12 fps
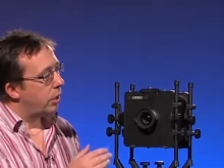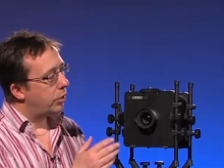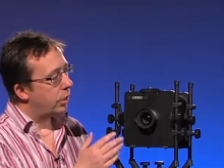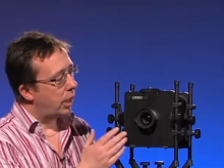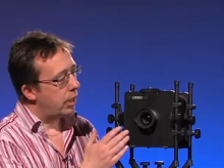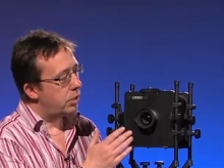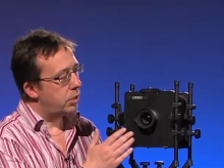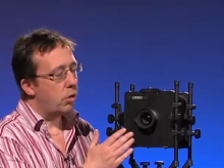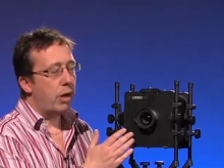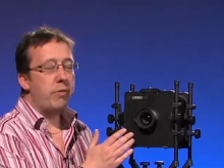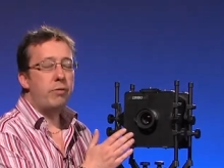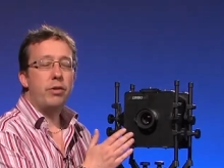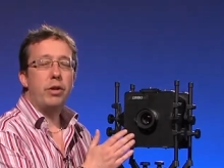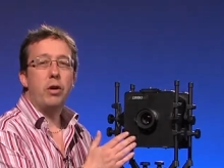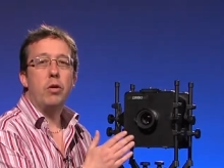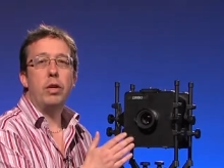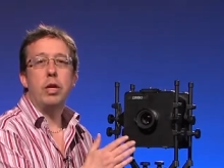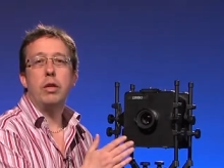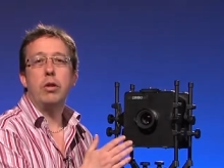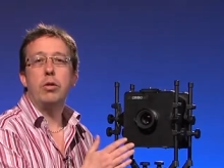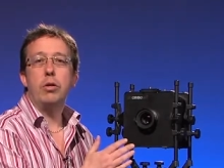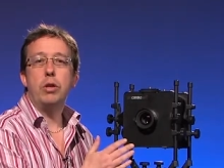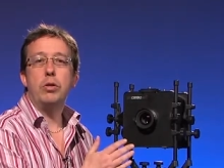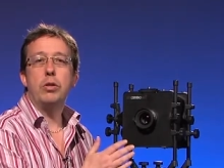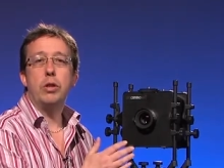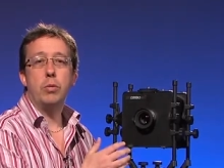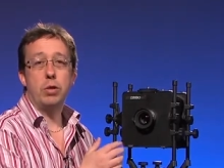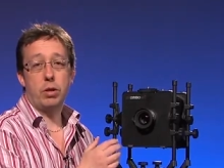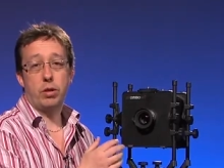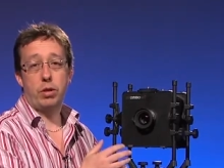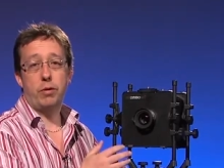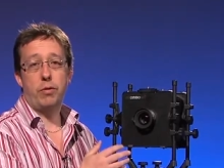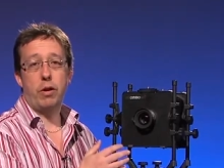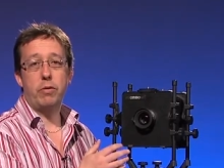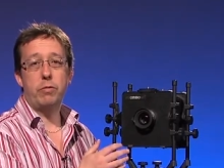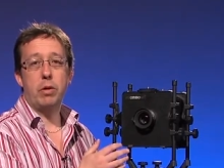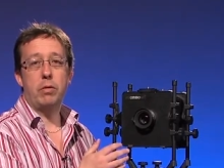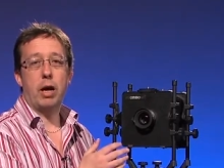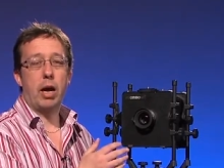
the lens has got everything on it that you're used to with a 35mm